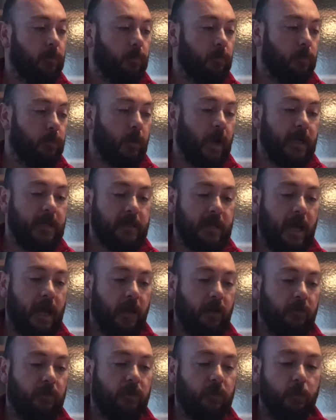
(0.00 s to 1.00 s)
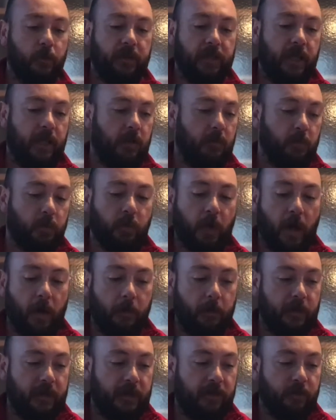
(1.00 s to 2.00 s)
right down to within
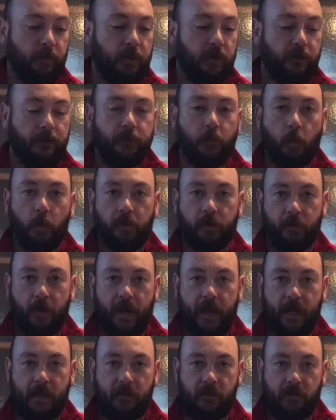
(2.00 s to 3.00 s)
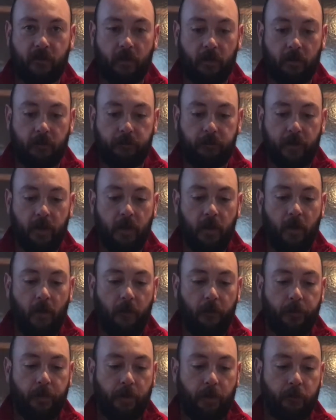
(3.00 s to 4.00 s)
probably three or four grains of,
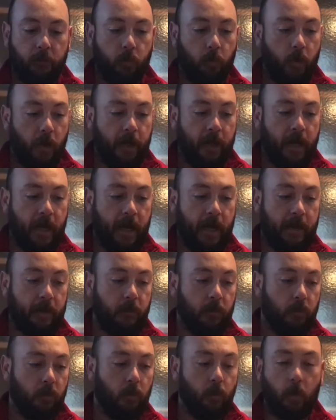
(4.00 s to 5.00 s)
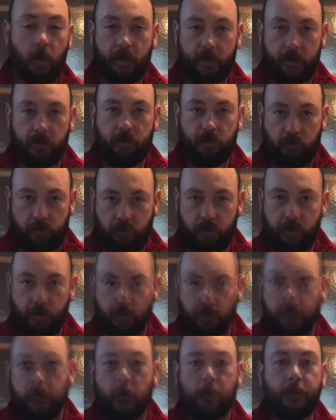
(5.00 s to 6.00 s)
of what I wanted to shoot.
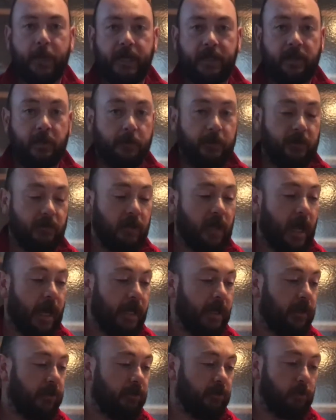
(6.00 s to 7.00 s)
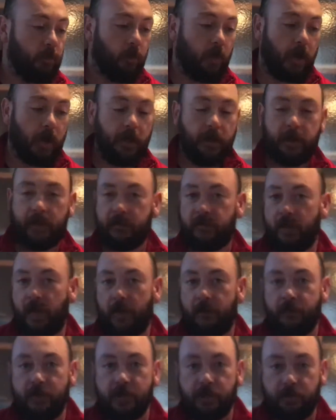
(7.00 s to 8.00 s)
They'll make them as light as you want, as
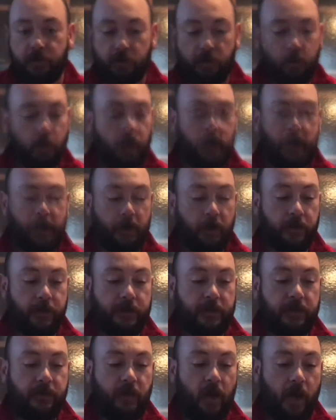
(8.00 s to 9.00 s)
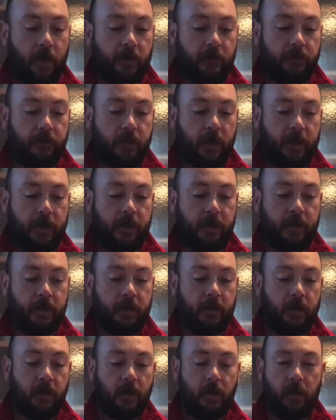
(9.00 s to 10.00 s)
heavy as you want. I know that these hunters right
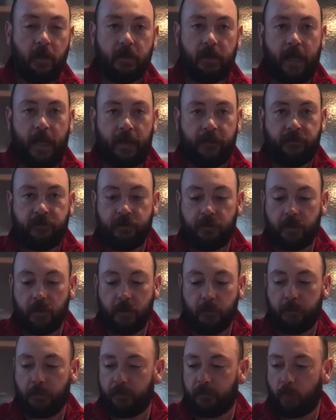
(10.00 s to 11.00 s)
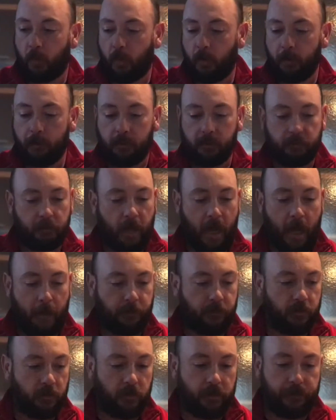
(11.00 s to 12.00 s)
here last year performed
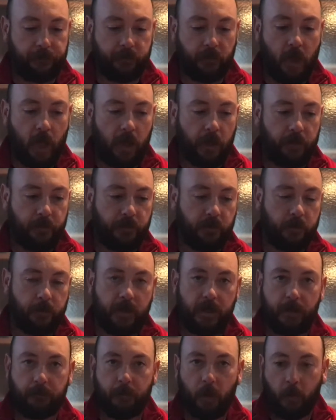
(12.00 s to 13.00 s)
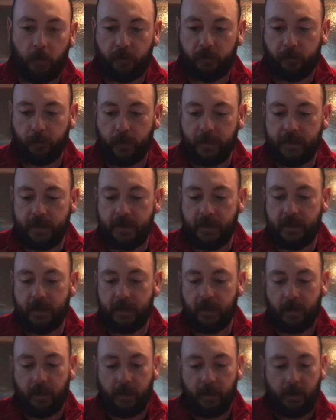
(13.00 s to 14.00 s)
absolutely flawless for me, both
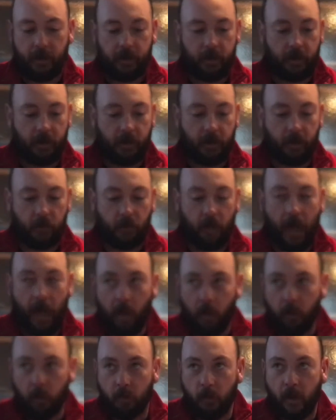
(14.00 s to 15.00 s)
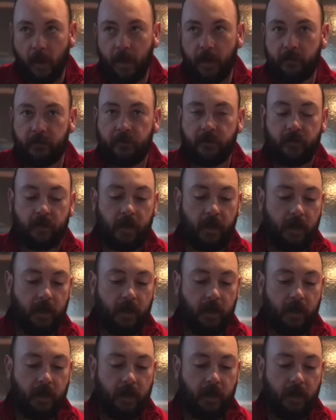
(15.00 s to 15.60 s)
3D, uh, out west,